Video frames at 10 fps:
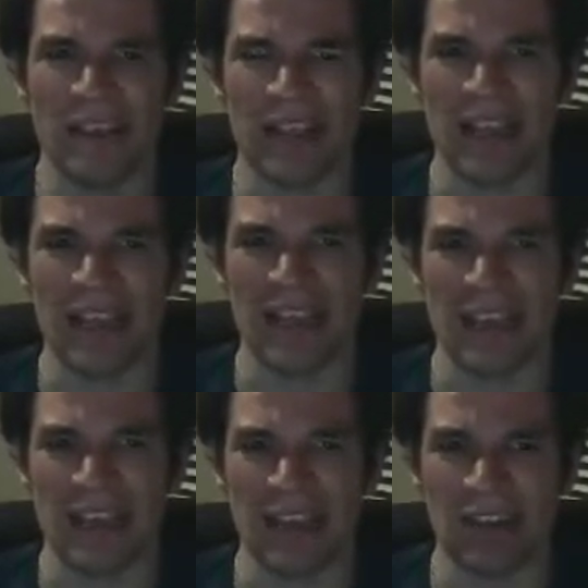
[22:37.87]

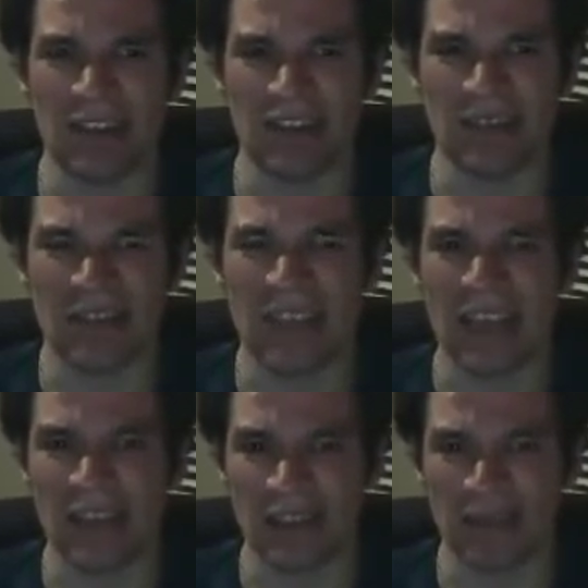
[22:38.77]
the
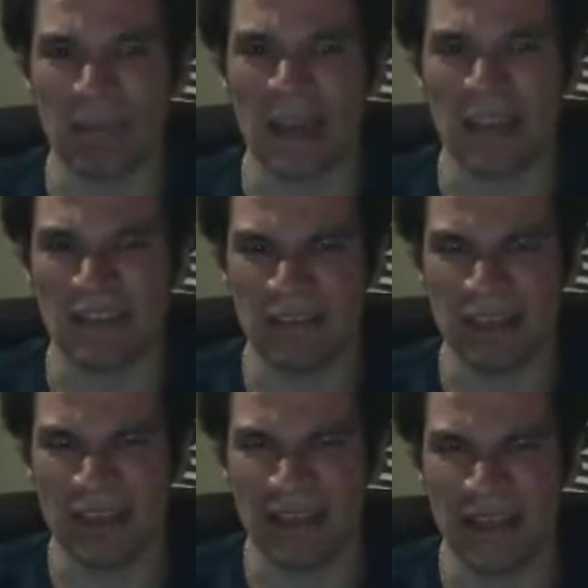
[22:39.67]
state space
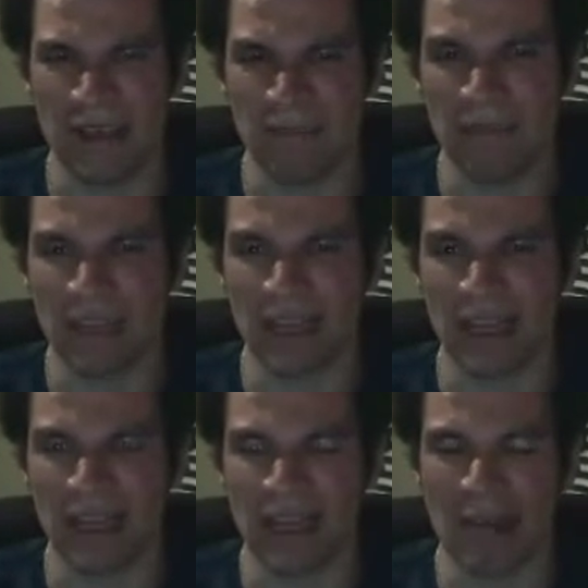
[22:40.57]
in the
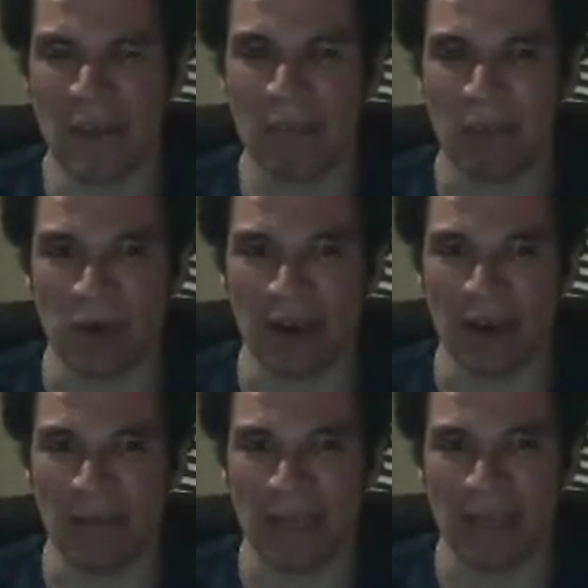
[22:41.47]
dynamic
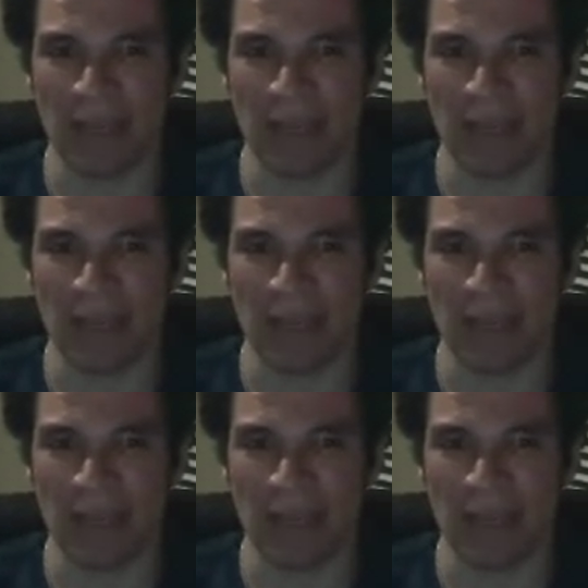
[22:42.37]
programming,